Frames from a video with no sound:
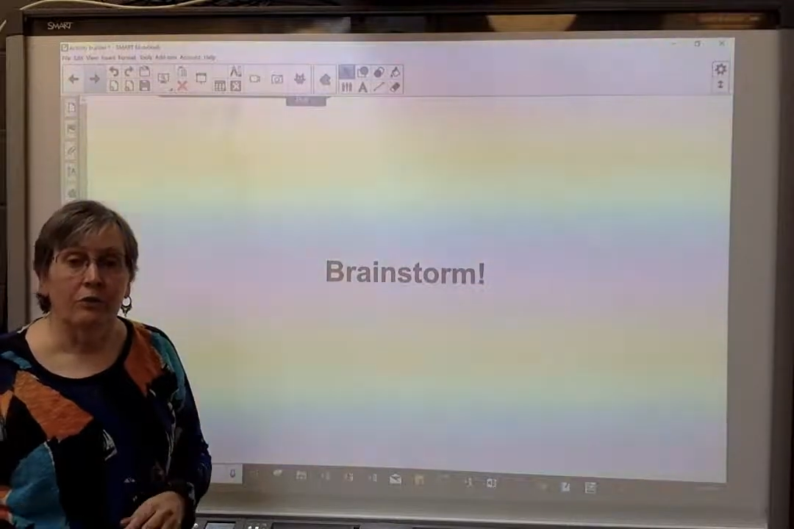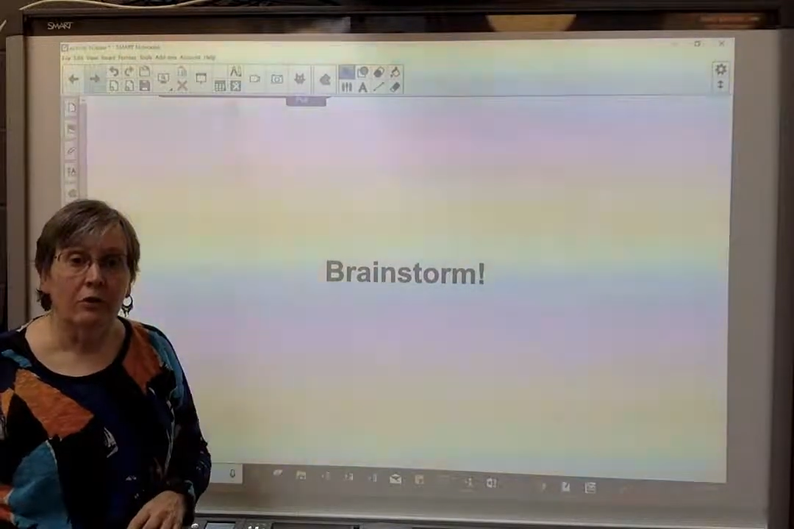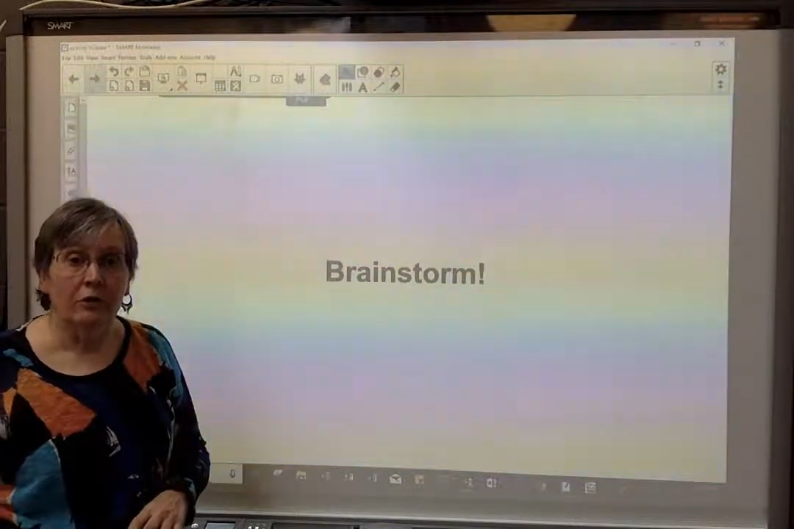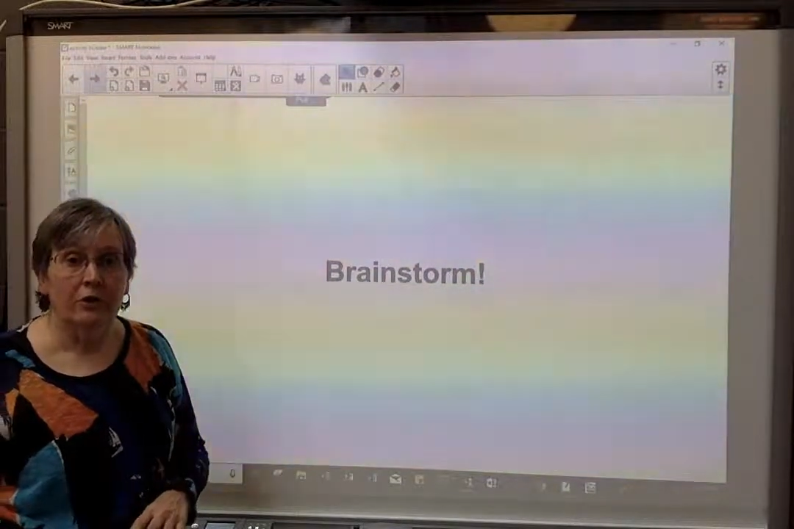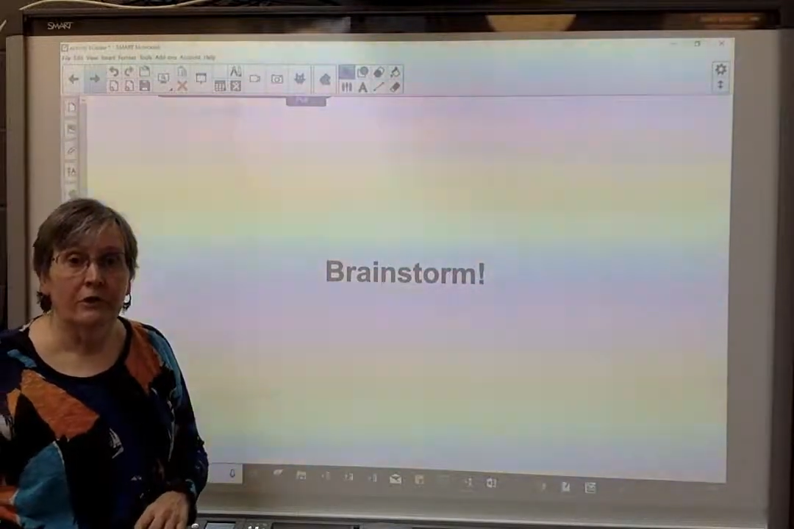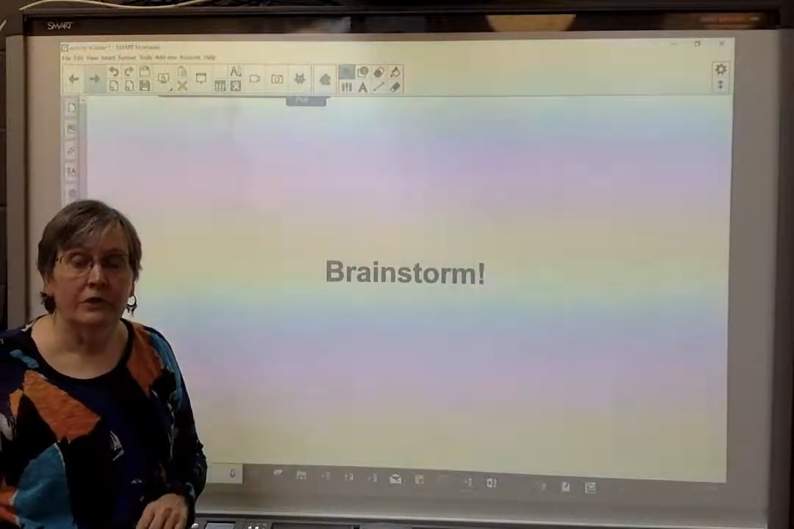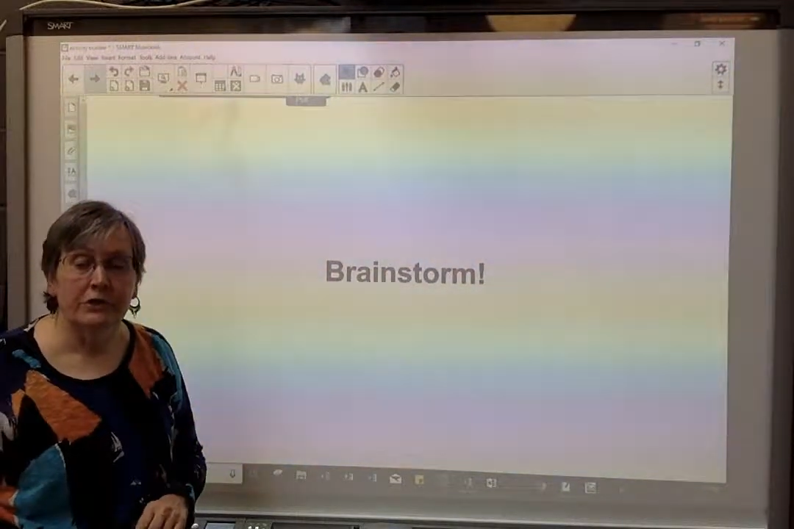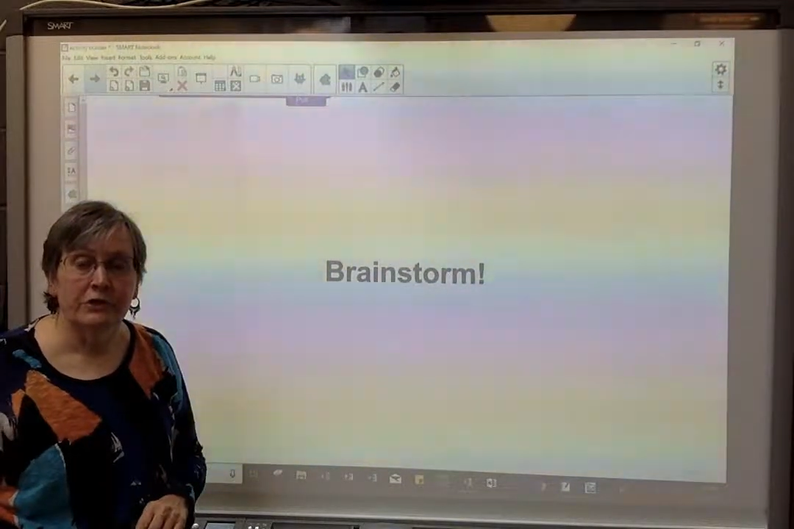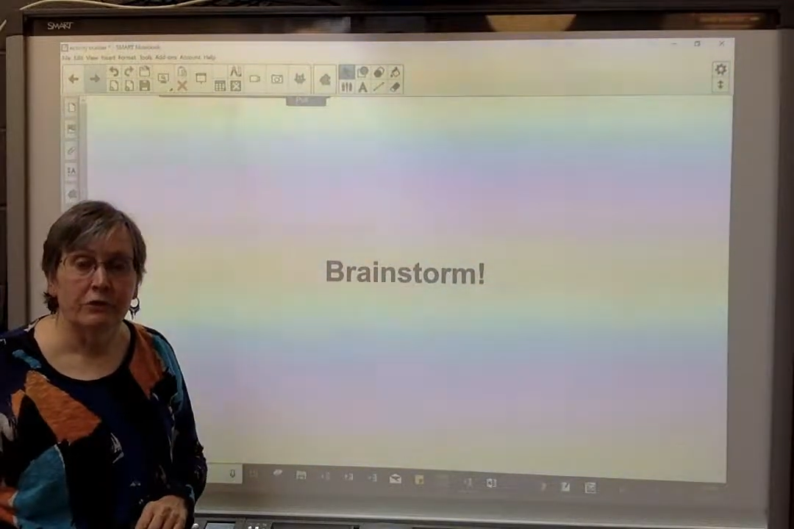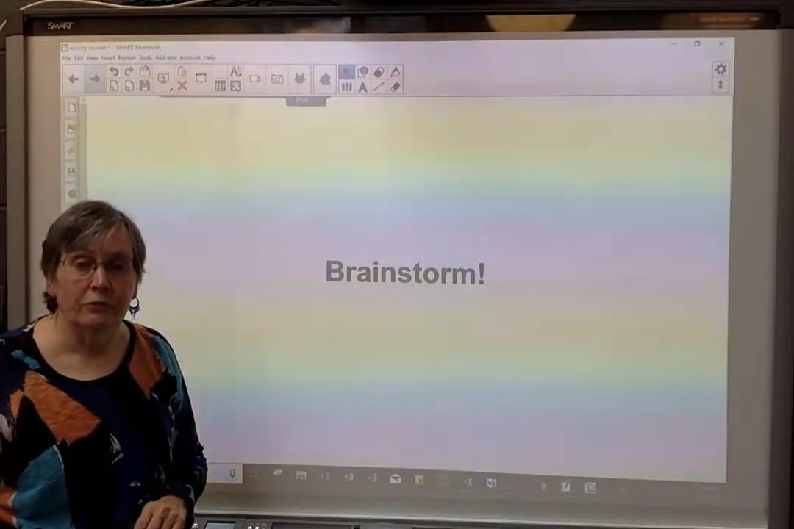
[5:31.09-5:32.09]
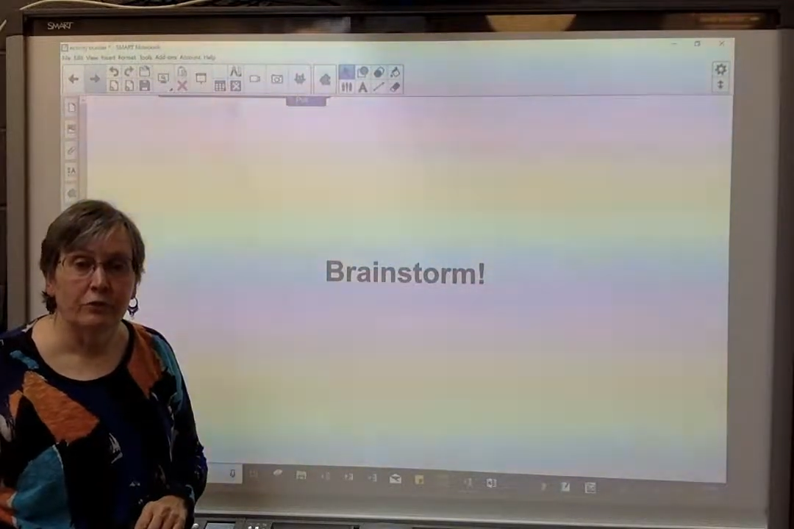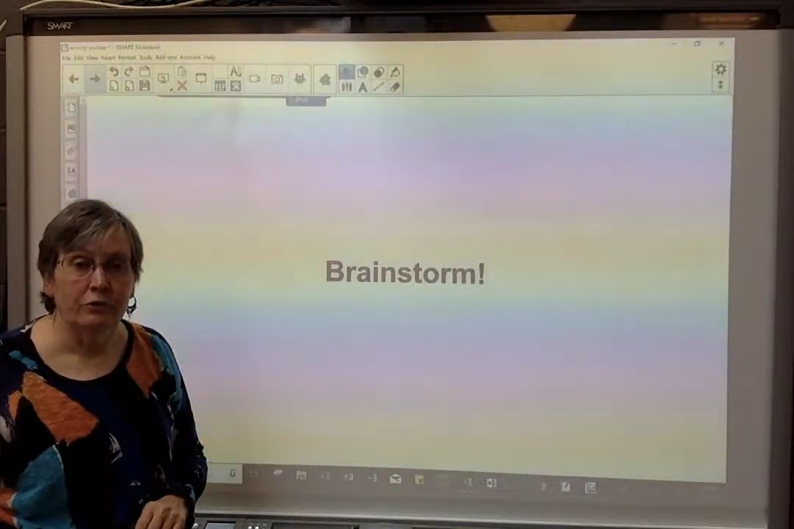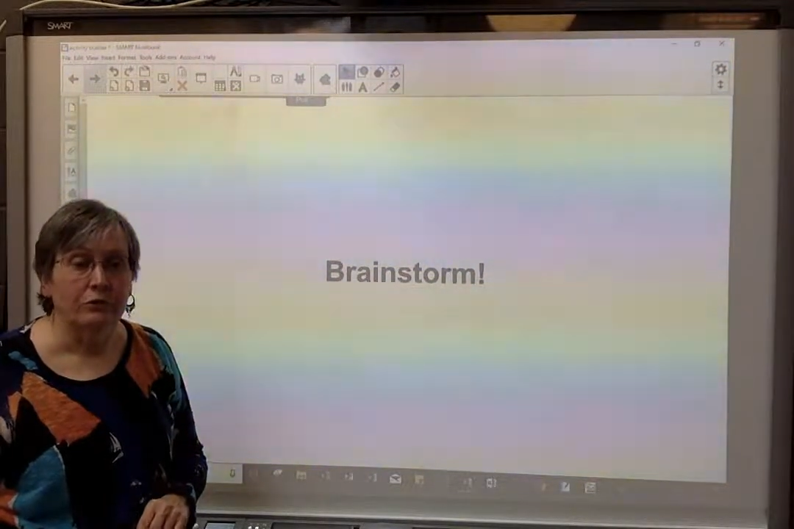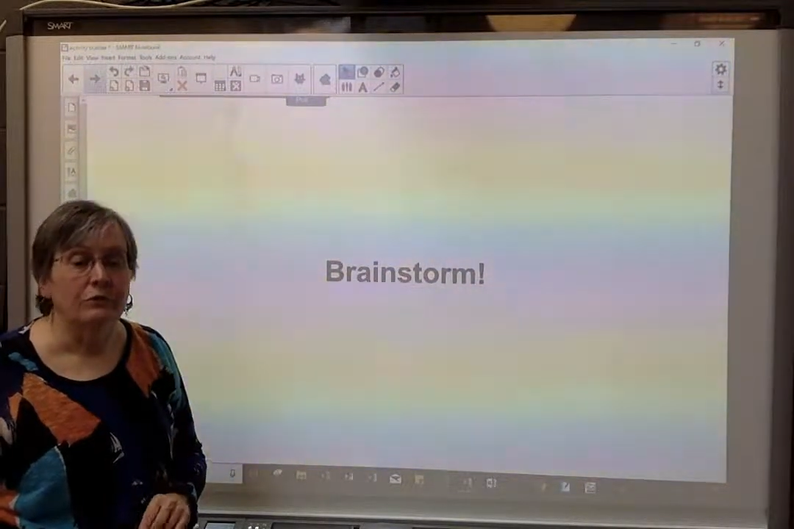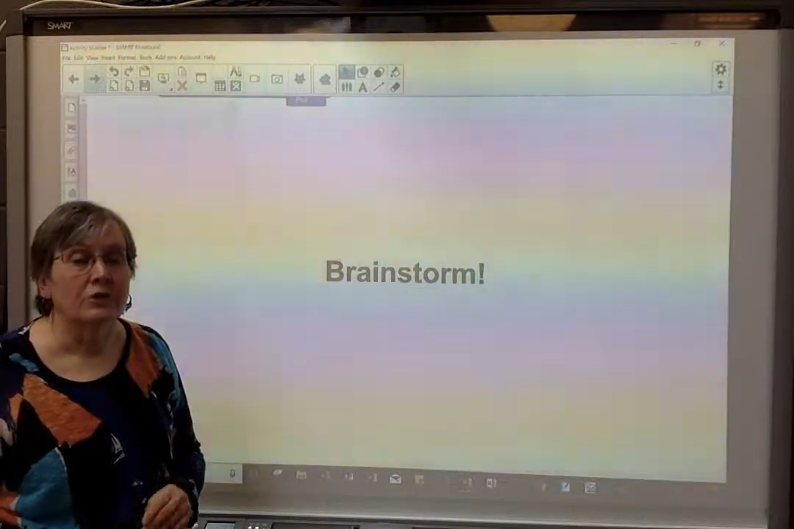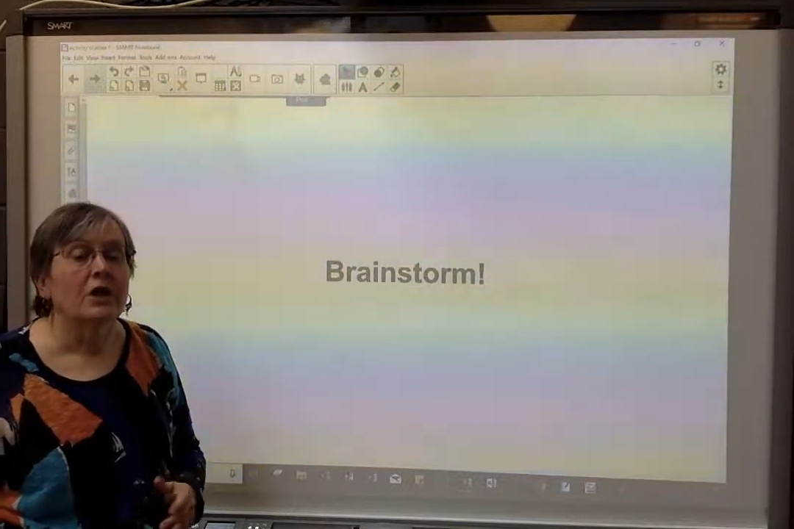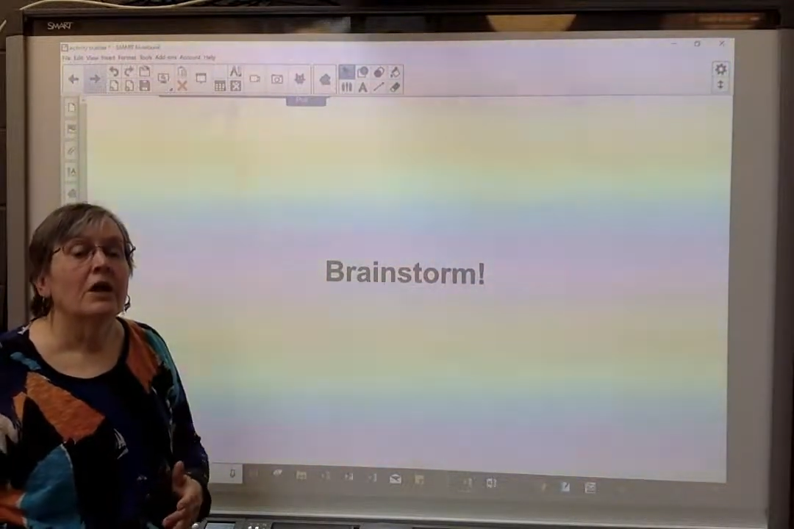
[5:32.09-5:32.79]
loaded on these computers.